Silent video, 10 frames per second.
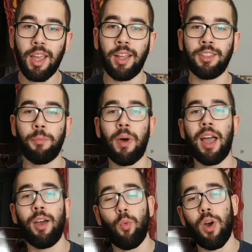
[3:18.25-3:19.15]
and
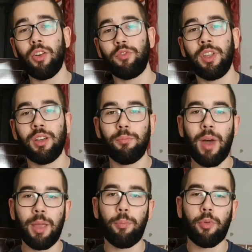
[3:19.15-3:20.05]
one of the
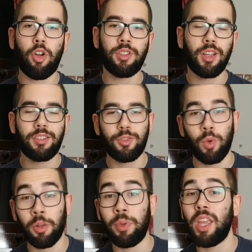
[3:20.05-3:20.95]
byproducts
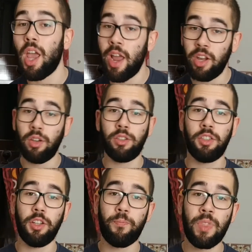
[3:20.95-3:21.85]
will be energy.